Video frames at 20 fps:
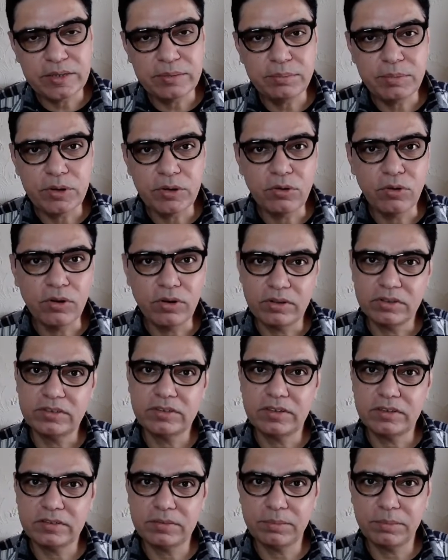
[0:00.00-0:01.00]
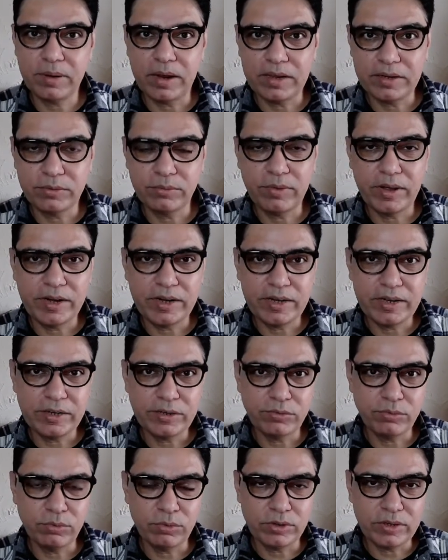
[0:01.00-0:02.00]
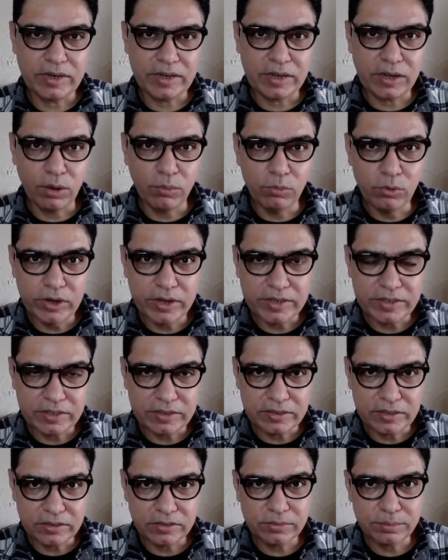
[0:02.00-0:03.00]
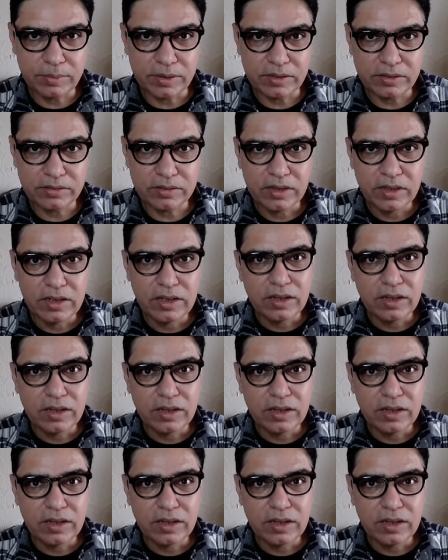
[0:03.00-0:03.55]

Because this blood, when it would accumulate in this space,